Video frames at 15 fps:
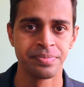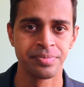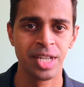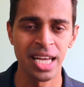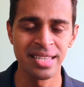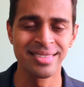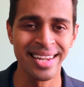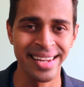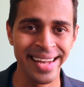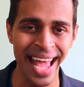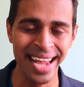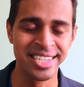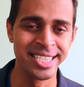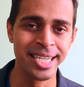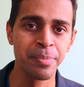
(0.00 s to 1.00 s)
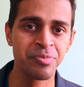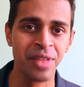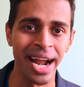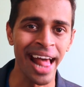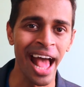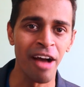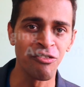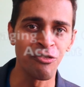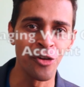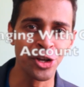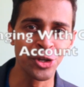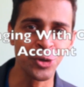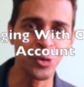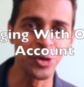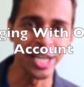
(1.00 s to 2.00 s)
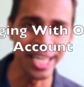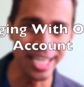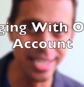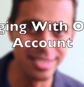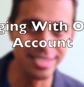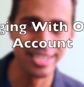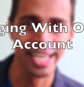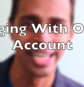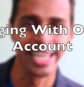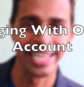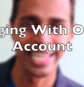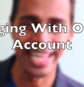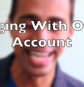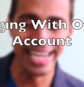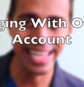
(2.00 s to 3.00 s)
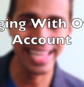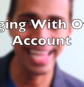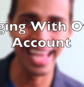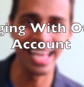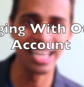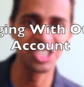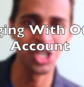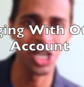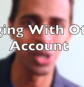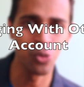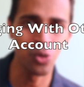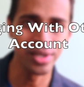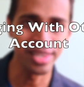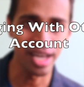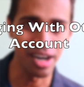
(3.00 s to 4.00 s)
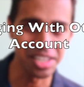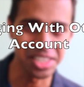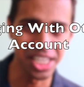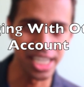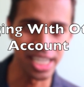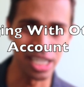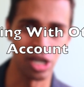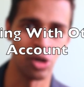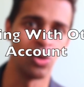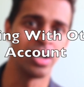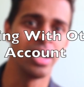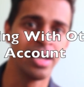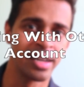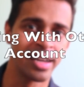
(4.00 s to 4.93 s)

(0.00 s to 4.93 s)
Guys, the next tip that I have for you is engaging with other account.